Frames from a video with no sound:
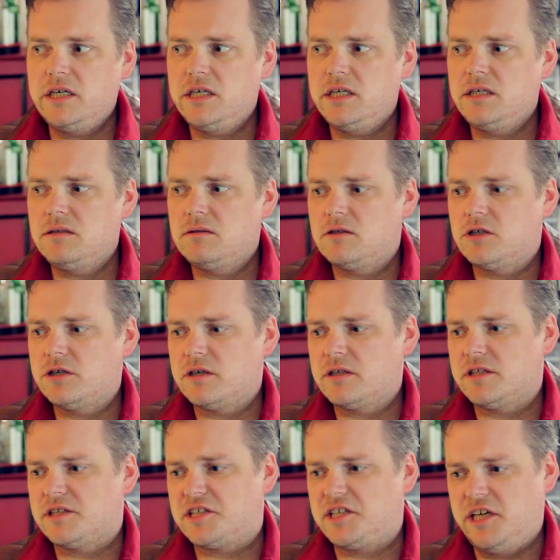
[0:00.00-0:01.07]
he
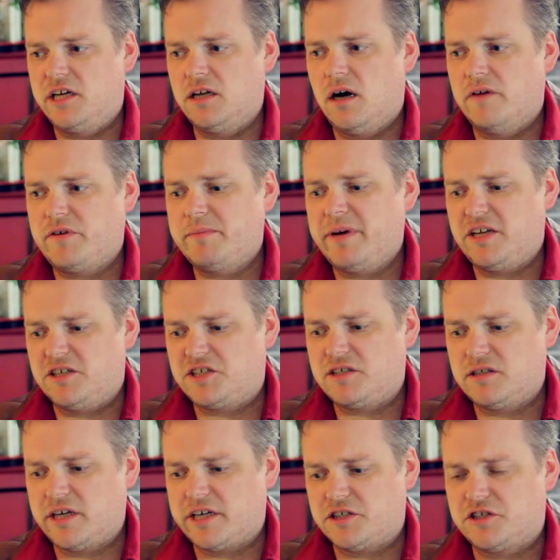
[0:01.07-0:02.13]
took the skin off. He made a
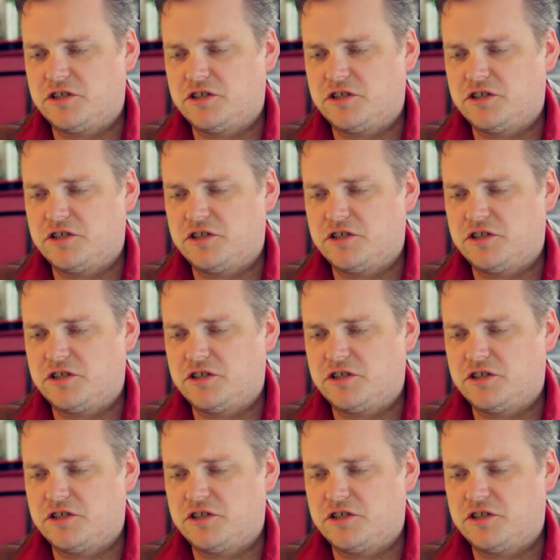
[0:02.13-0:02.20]
like a